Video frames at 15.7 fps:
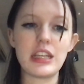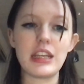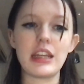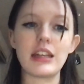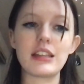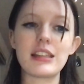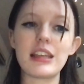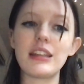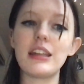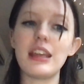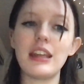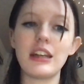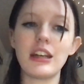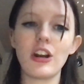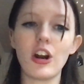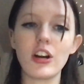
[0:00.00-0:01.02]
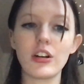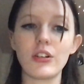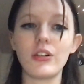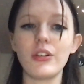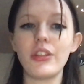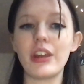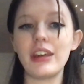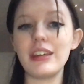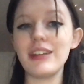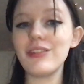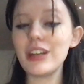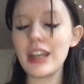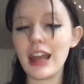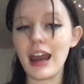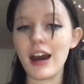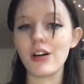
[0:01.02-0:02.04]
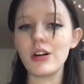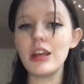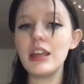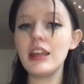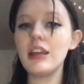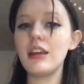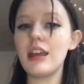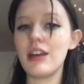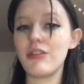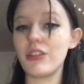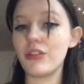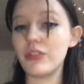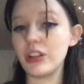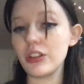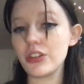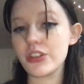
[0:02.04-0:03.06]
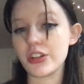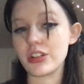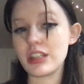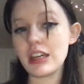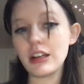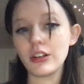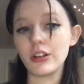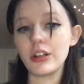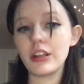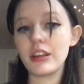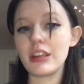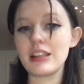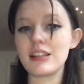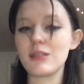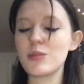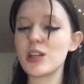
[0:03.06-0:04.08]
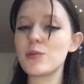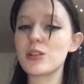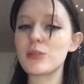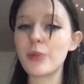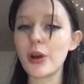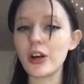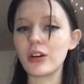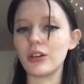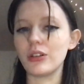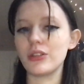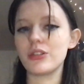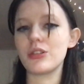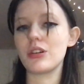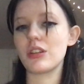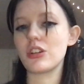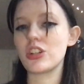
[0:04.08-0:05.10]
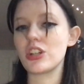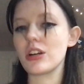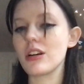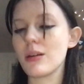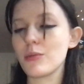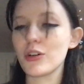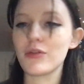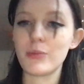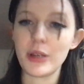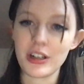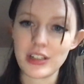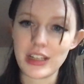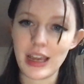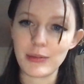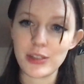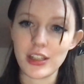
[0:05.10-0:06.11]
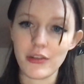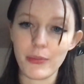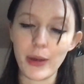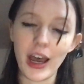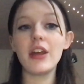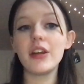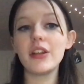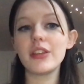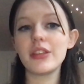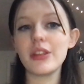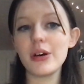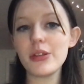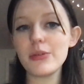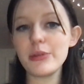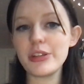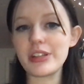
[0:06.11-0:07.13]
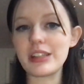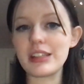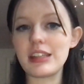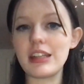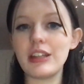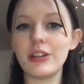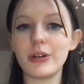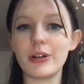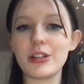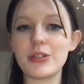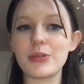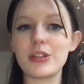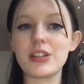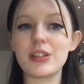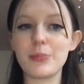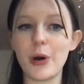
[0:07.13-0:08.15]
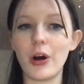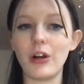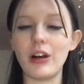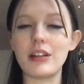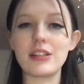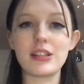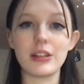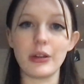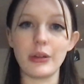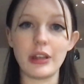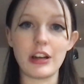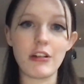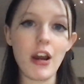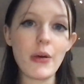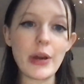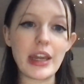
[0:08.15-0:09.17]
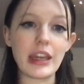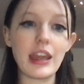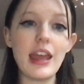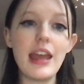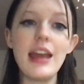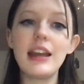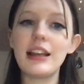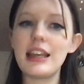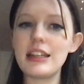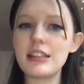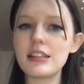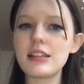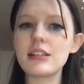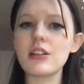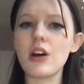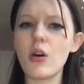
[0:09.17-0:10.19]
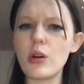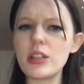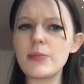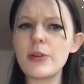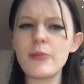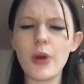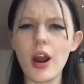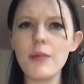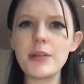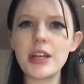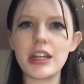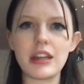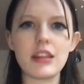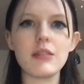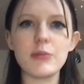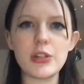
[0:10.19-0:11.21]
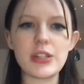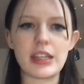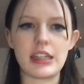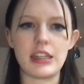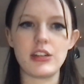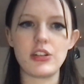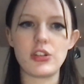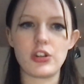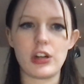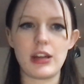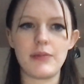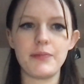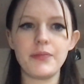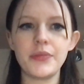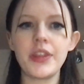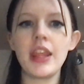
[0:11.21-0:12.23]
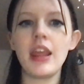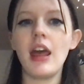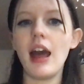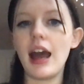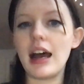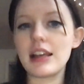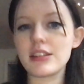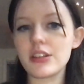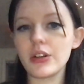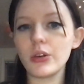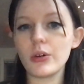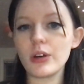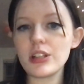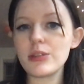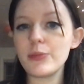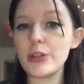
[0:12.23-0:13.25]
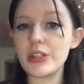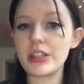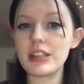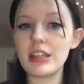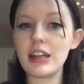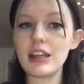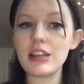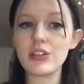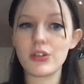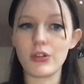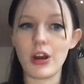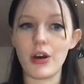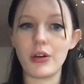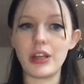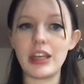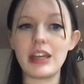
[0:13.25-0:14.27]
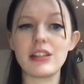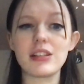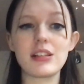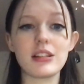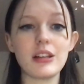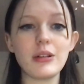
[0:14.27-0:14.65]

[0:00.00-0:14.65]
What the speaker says: said in an article that even now, if the fields are tilled, they sometimes sparkle due to the sheer number of beer tabs left behind. Though the music scene in Lawrence was small and slowly growing, Kansas has always been prominent in the music industry. As the Lawrence music scene has grown, it has slowly